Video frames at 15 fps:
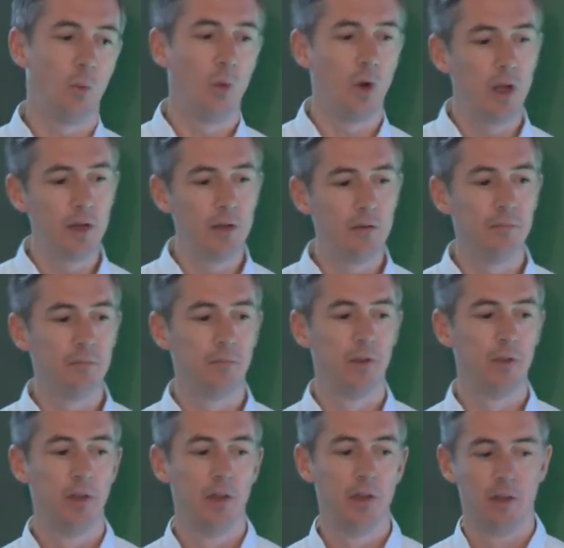One,
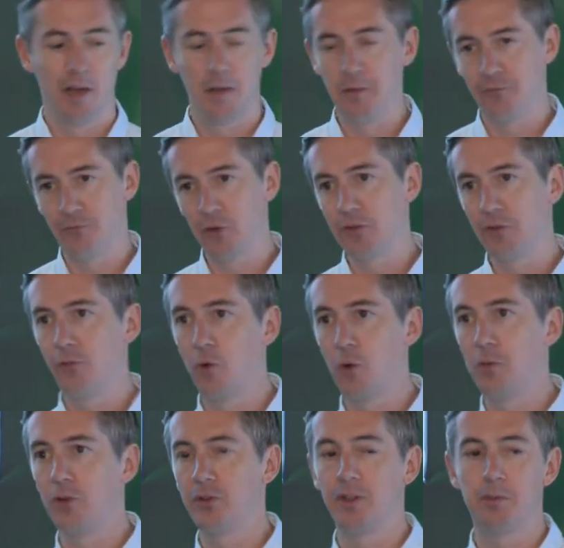I mean, first and
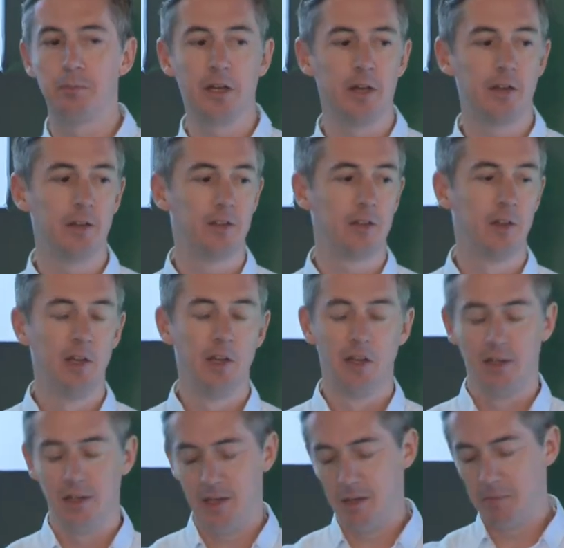foremost is because
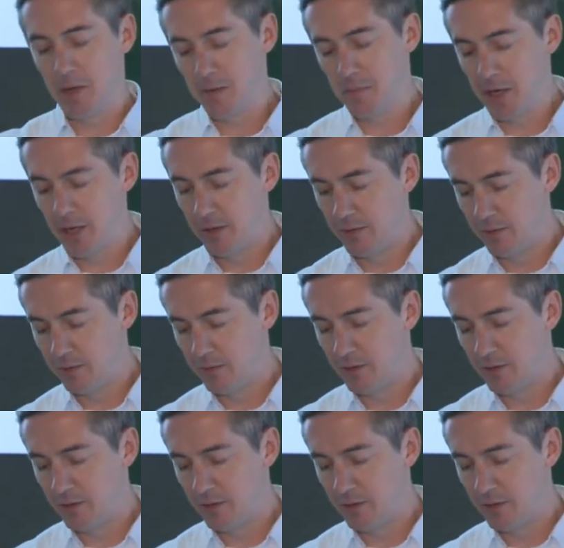in my mind,